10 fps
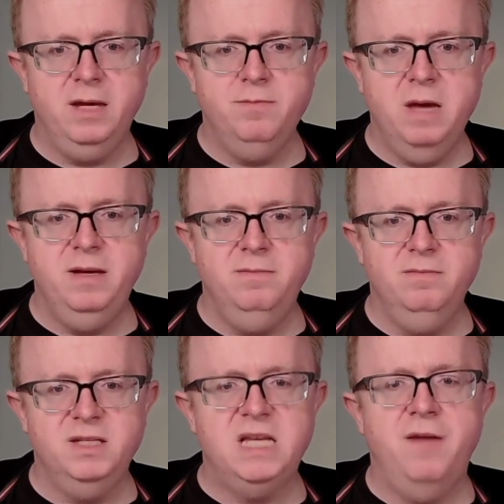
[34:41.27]
maybe
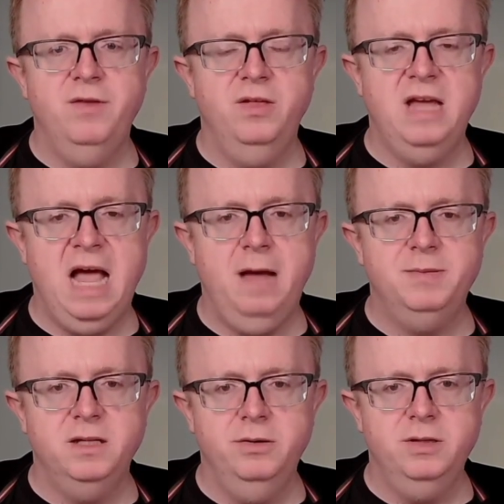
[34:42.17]
7 at the
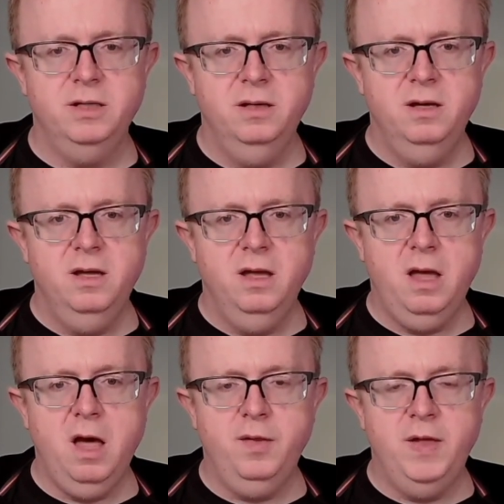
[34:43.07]
absolute
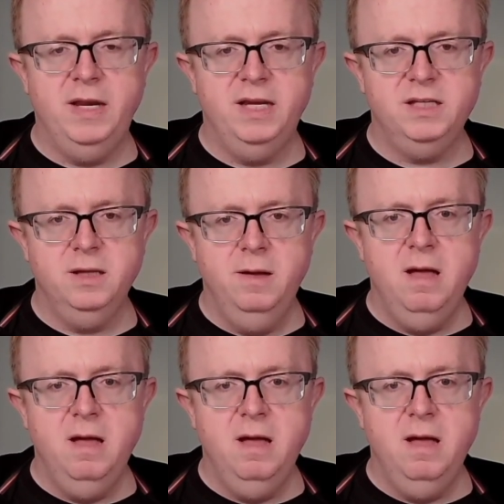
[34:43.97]
thinnest.